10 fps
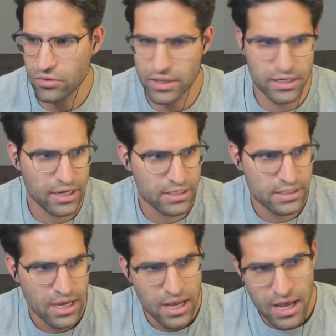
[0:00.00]
value
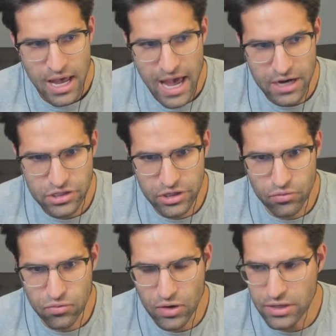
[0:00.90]
index
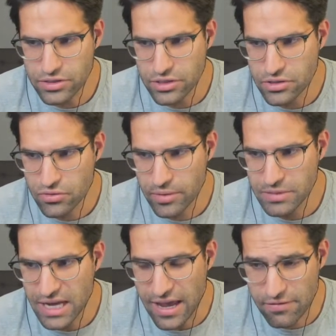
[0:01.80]
actually runs a
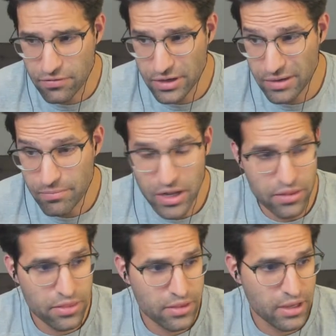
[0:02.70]
script every
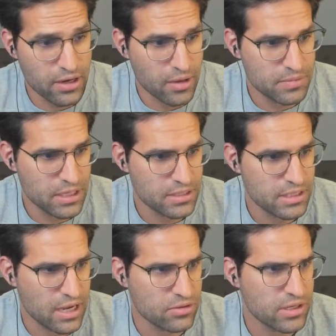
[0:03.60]
month and
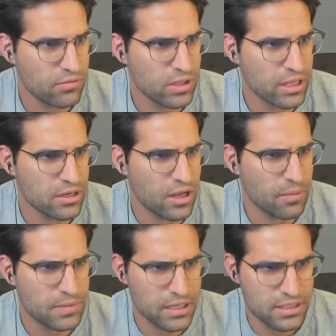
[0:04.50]
updates. I also have one that
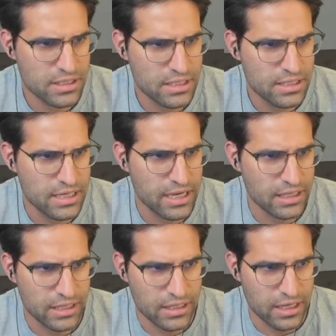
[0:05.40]
updates
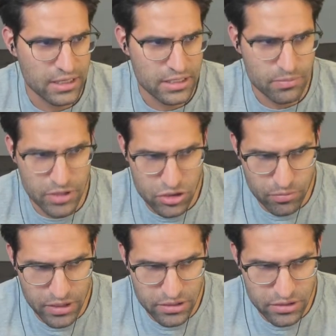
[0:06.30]
daily, like this
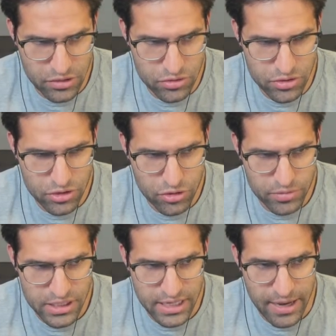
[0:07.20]
Mr. Beast
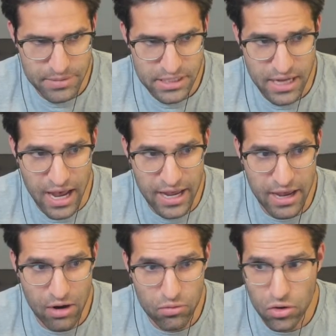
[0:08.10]
YouTube stats.
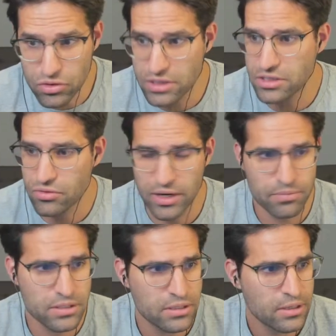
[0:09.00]
I wrote the
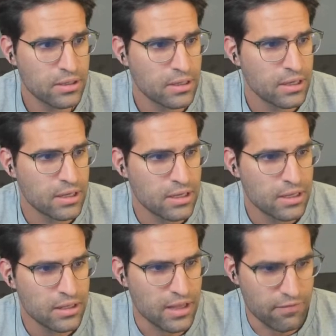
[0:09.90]
script
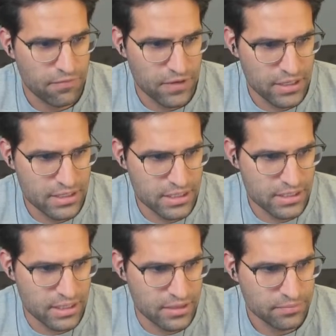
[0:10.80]
that feeds
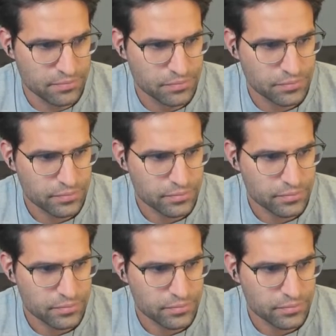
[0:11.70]
this in.